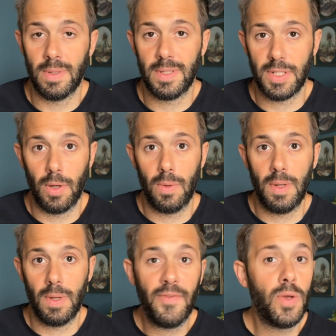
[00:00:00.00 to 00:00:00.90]
So
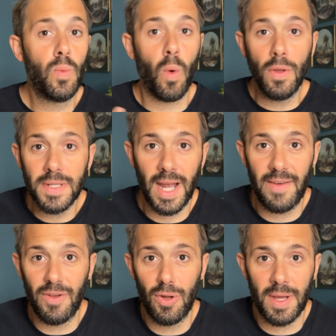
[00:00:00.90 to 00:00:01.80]
if you want to have
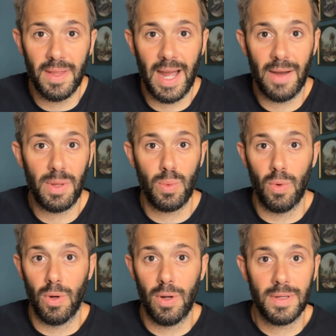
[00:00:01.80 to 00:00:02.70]
a look at how this
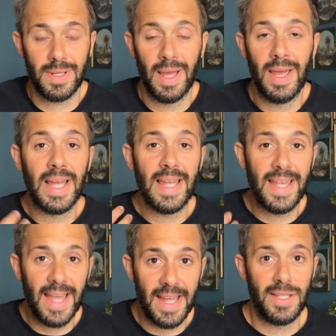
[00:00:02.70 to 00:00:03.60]
works,
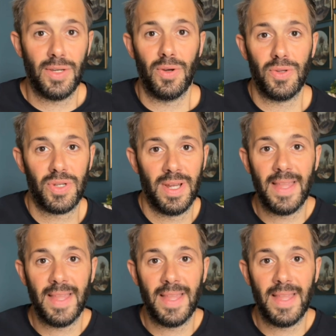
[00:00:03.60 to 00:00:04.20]
get in touch.